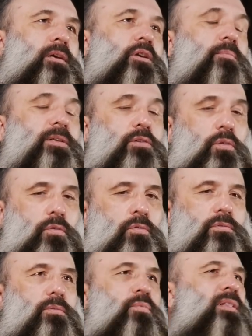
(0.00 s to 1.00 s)
You'll be
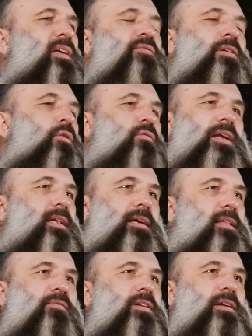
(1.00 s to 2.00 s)
told, we're already
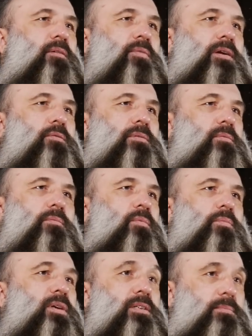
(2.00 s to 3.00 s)
living in a world
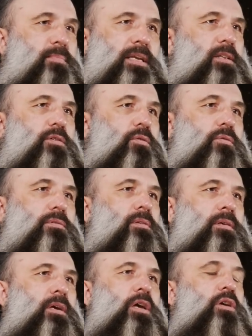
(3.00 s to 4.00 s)
where we're being told.
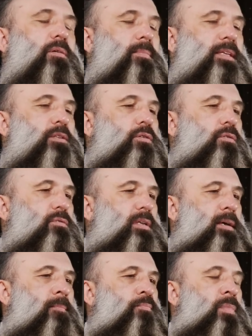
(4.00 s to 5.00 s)
You're being told
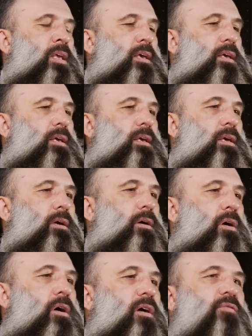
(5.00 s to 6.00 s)
that,
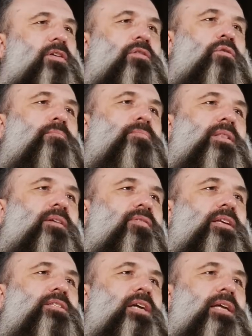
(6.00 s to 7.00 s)
oh, if you don't believe
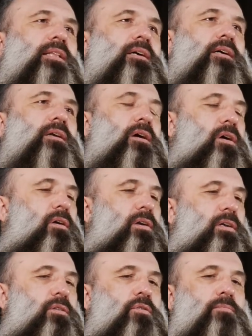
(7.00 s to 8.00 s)
in the gender, or
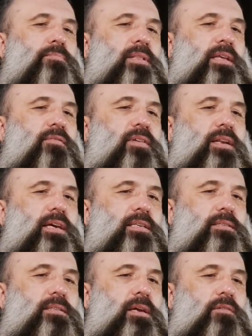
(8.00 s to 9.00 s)
you don't believe in
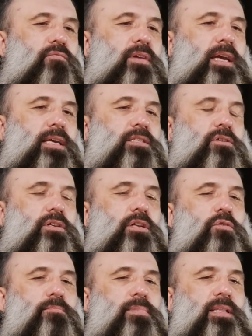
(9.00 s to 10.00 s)
this race, or you
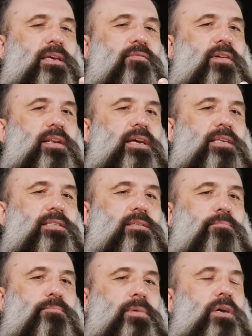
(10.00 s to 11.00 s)
don't believe in
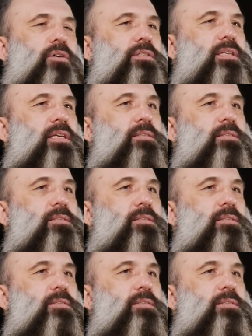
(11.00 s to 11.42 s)
this, because of